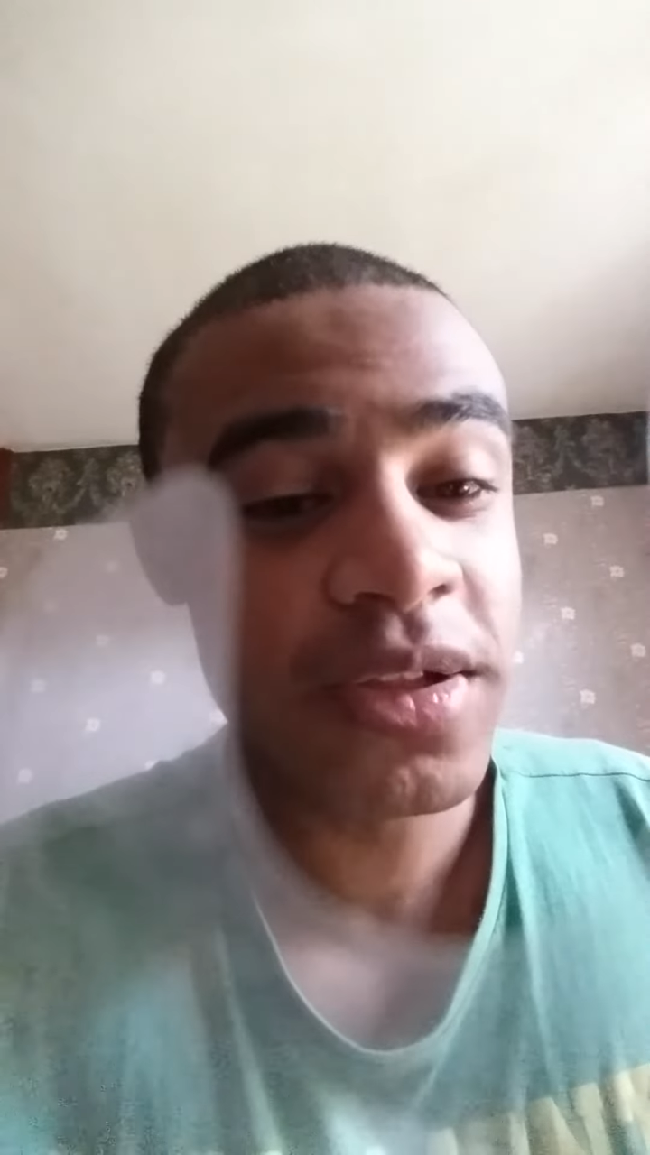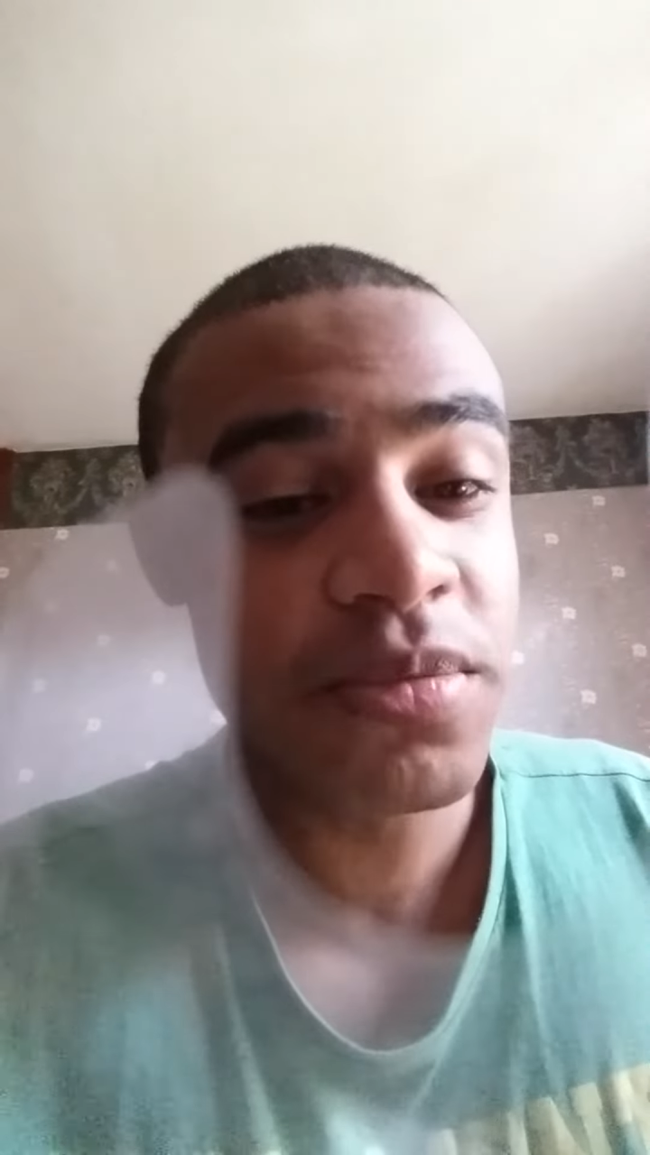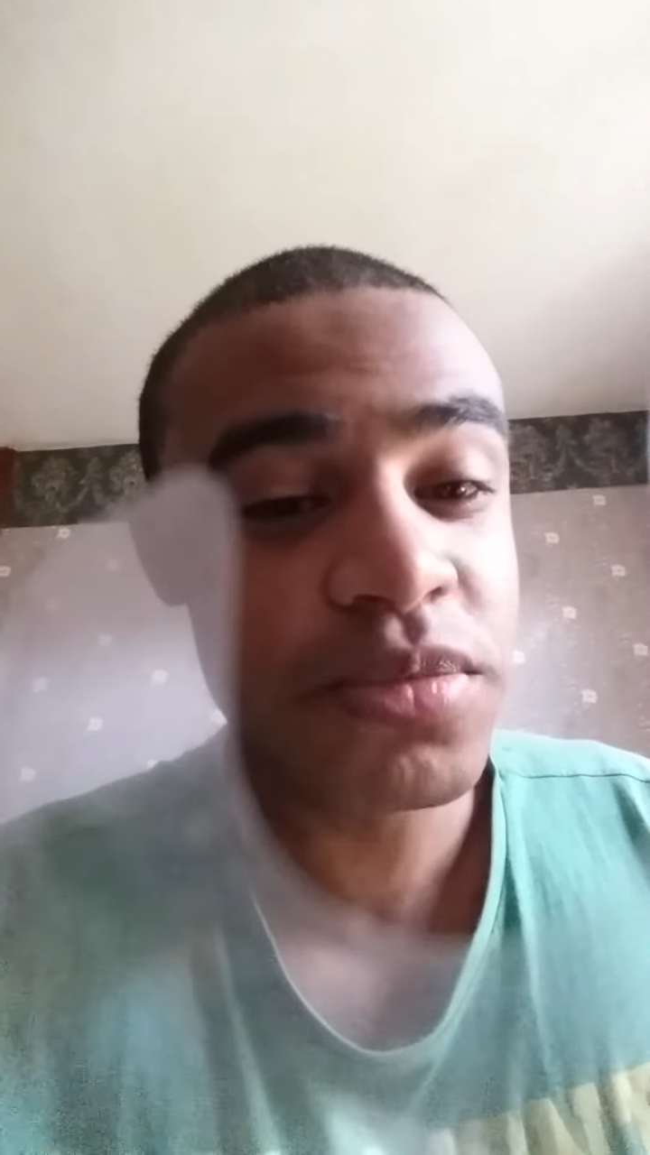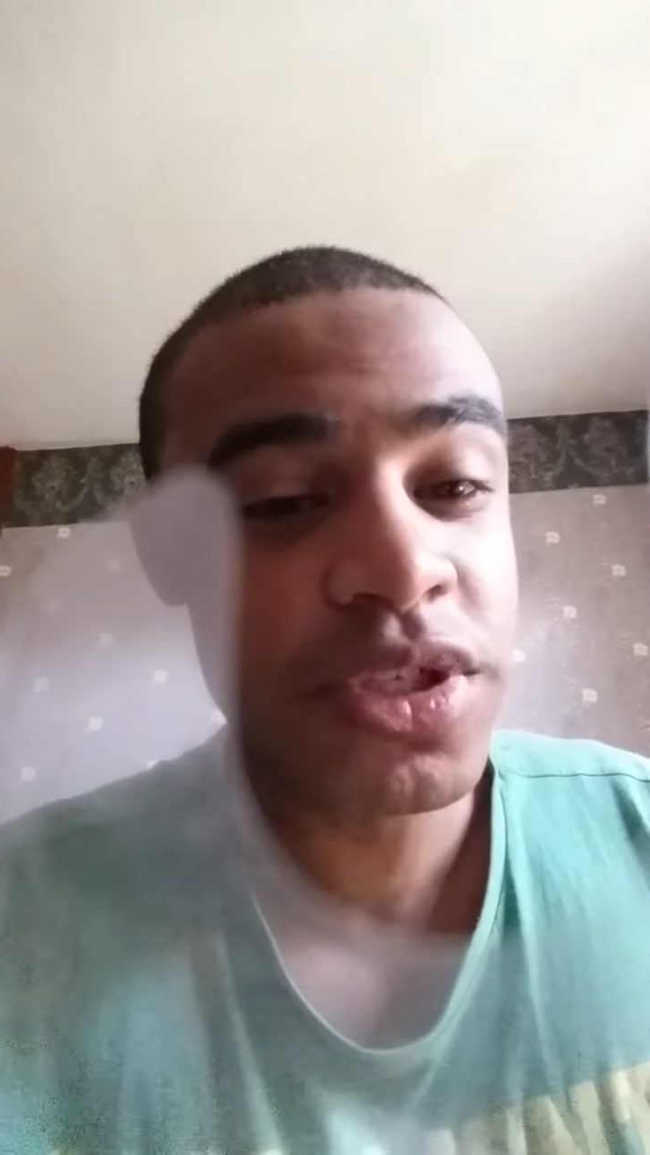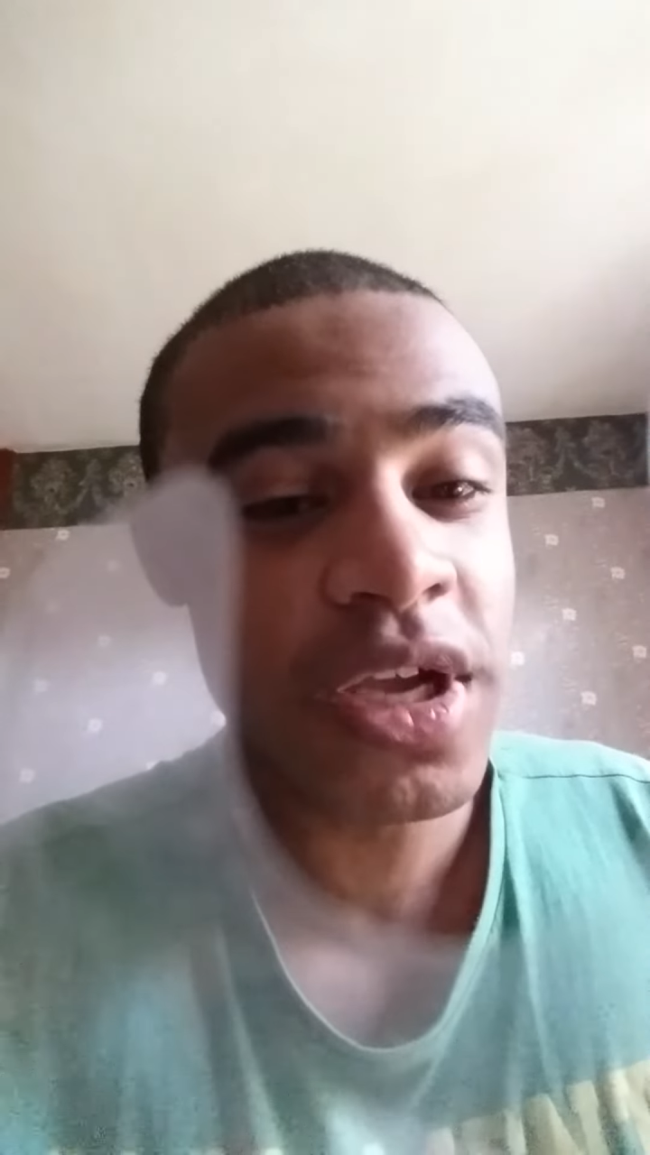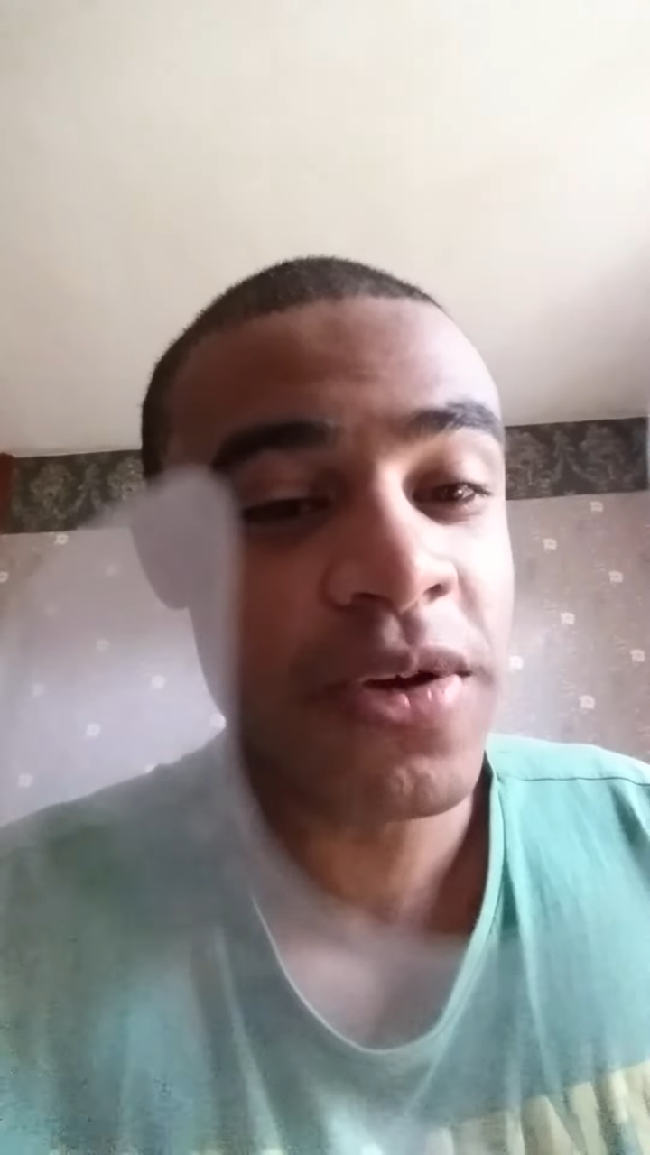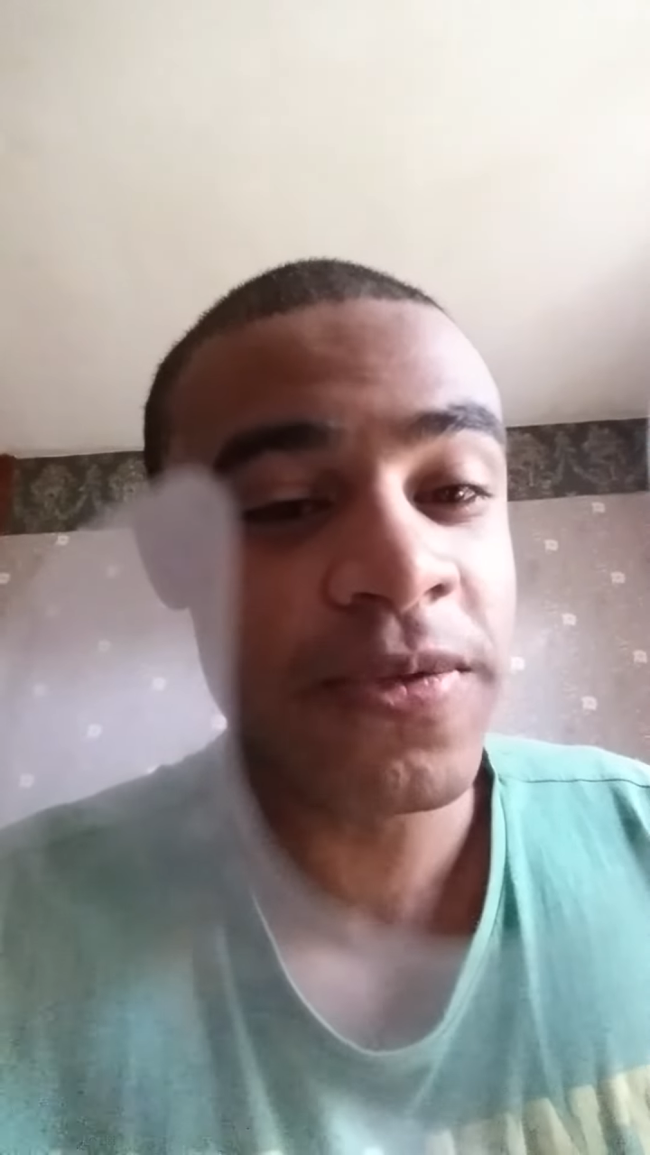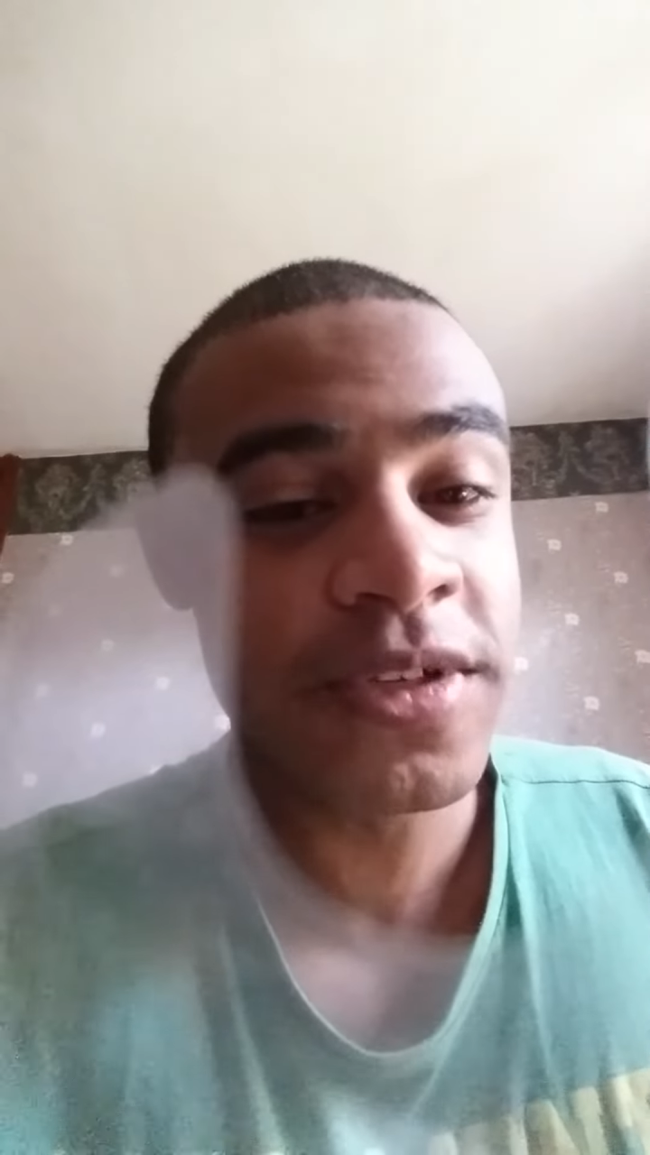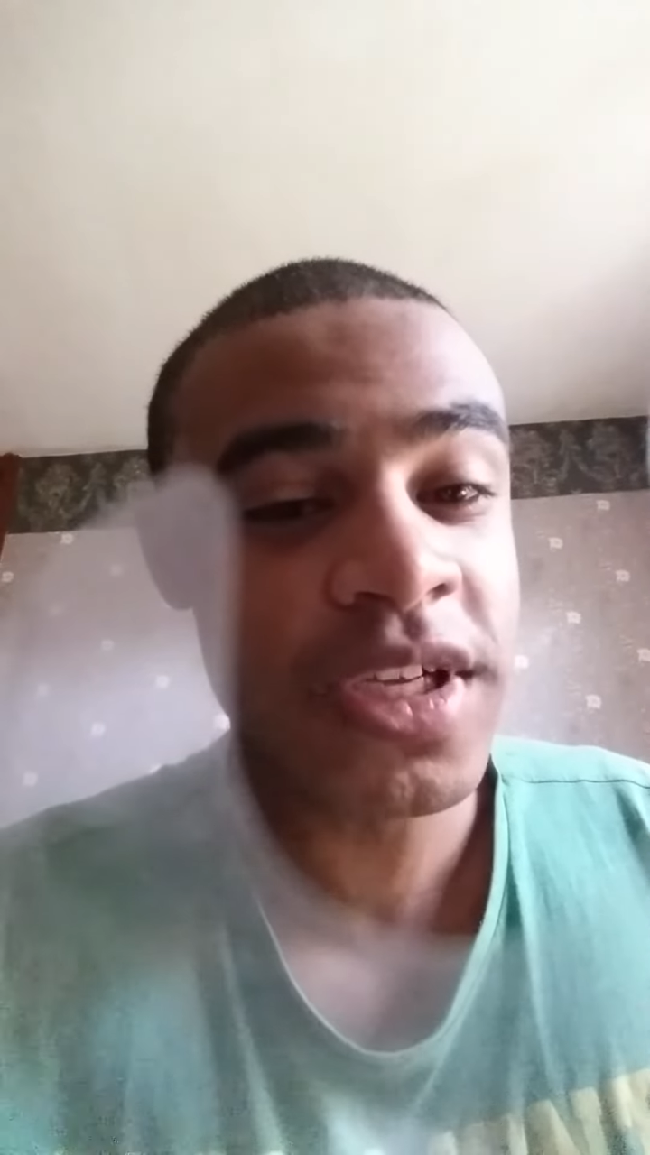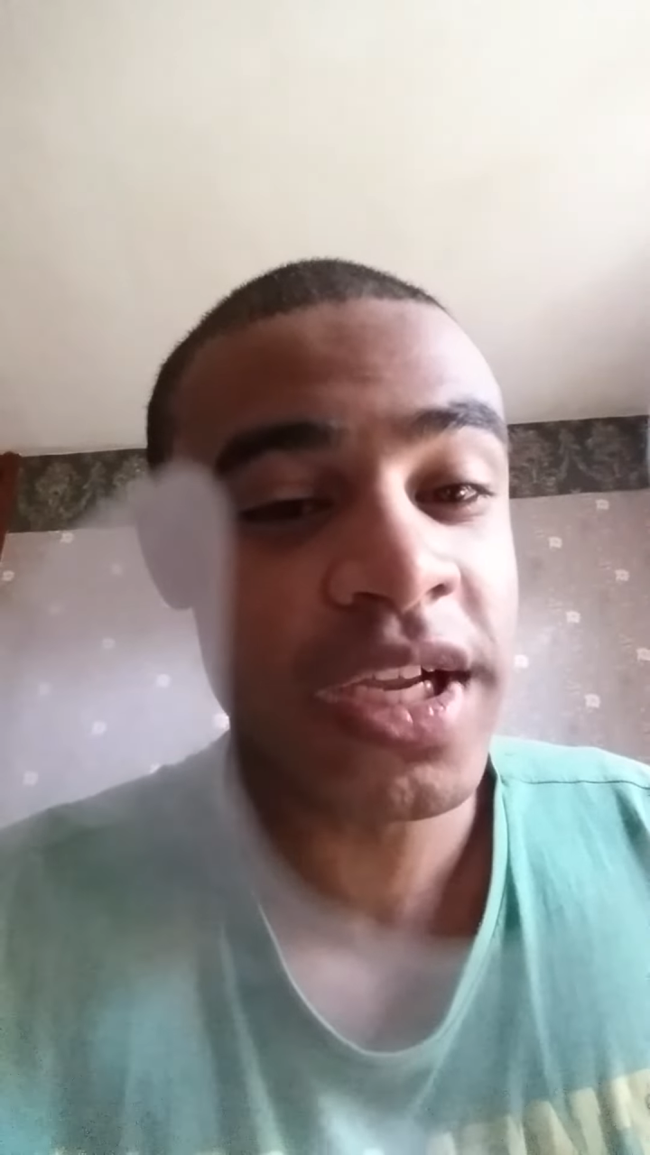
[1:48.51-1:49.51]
themselves